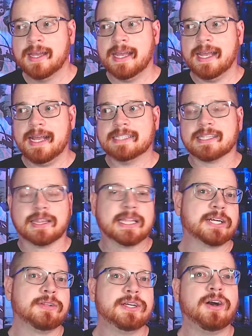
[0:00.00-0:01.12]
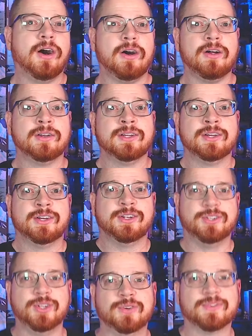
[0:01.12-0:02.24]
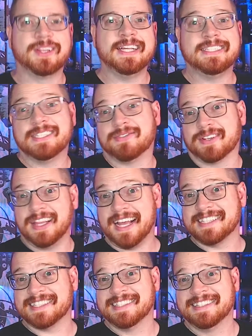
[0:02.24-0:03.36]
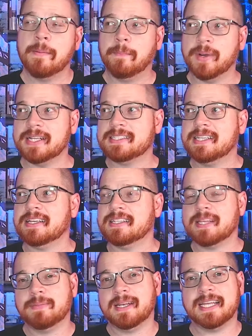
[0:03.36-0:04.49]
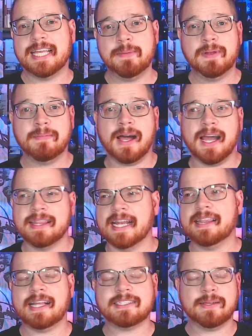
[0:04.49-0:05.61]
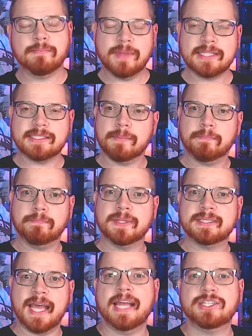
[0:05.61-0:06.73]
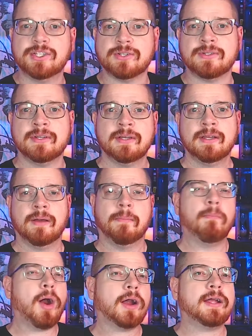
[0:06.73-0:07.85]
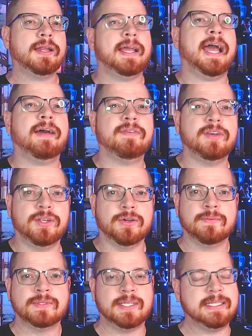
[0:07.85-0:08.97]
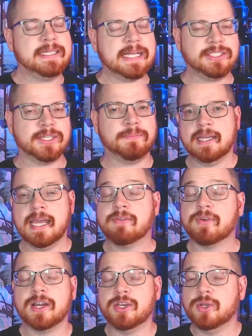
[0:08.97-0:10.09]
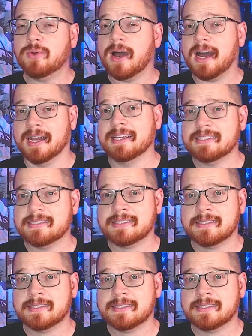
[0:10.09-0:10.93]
it's literally called New Releases for Less. But it's still something to keep in mind, that that's a potential marketing avenue to get your book in front of new eyes,